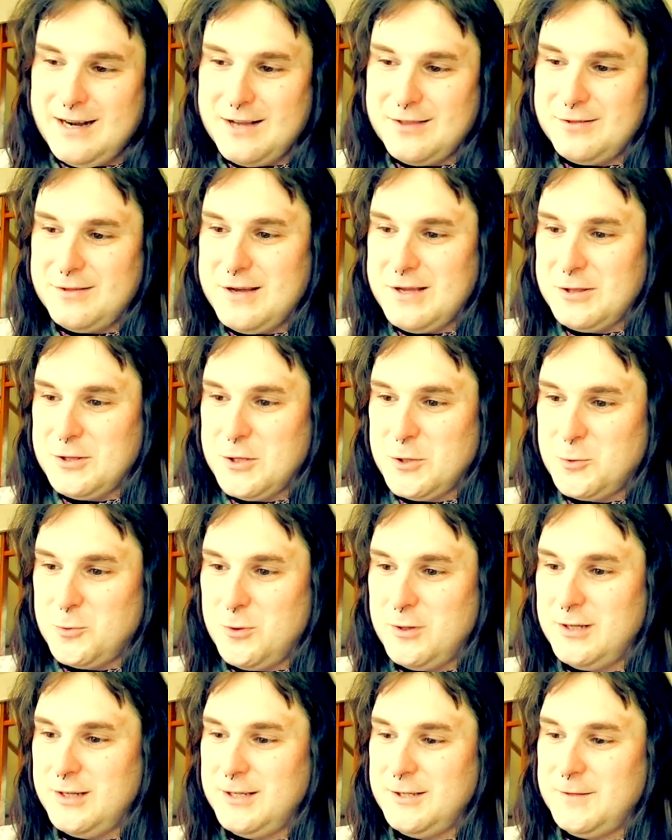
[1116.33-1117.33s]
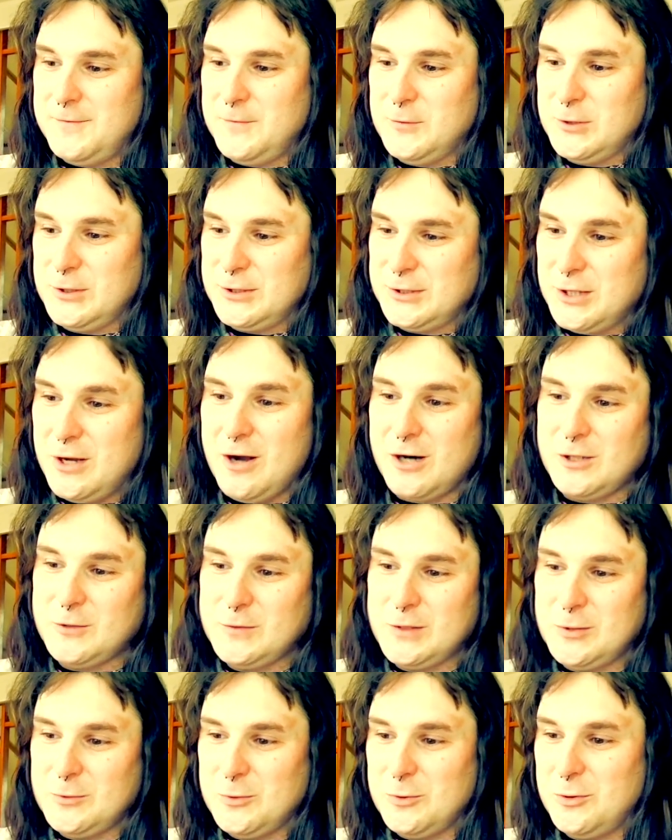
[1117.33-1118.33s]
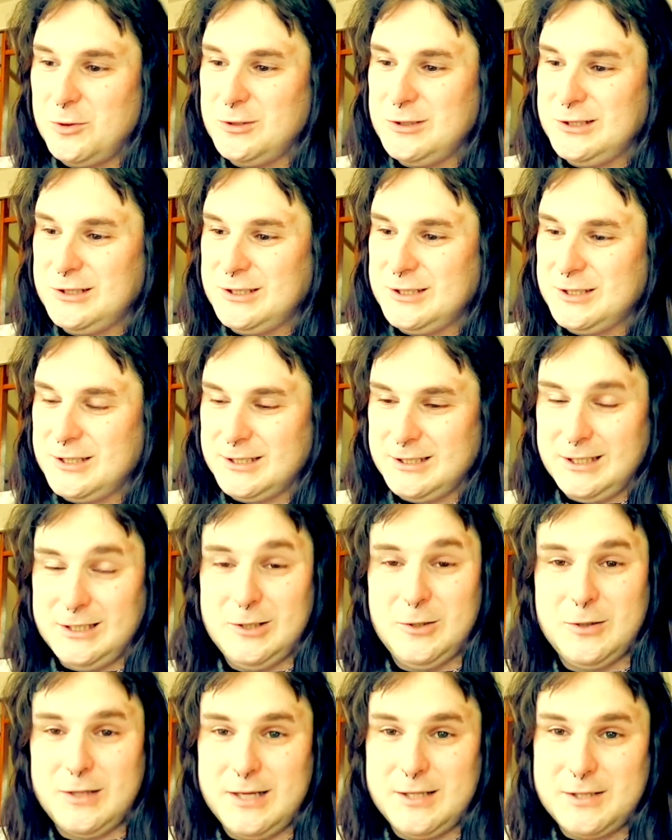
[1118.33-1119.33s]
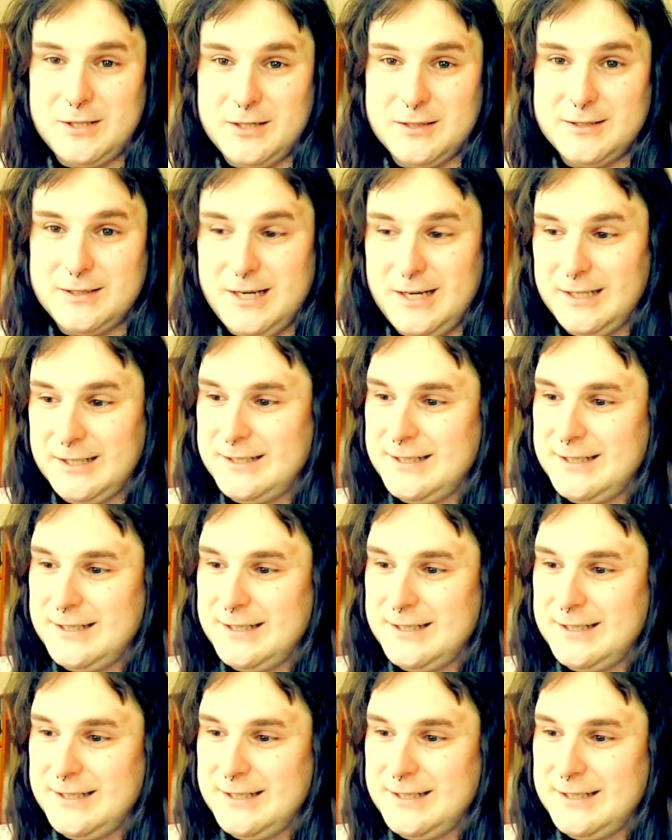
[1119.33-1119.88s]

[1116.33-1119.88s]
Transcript: I think this one is for Sakura Wars, because I know that's on Sega